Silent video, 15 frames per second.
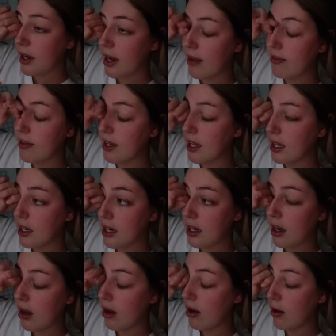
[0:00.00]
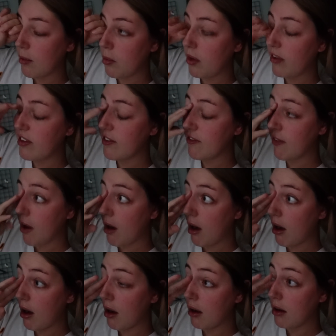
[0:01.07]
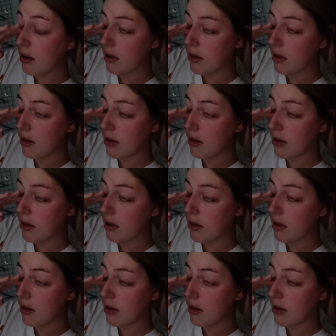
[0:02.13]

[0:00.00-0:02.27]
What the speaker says: kept thinking, what if you fart?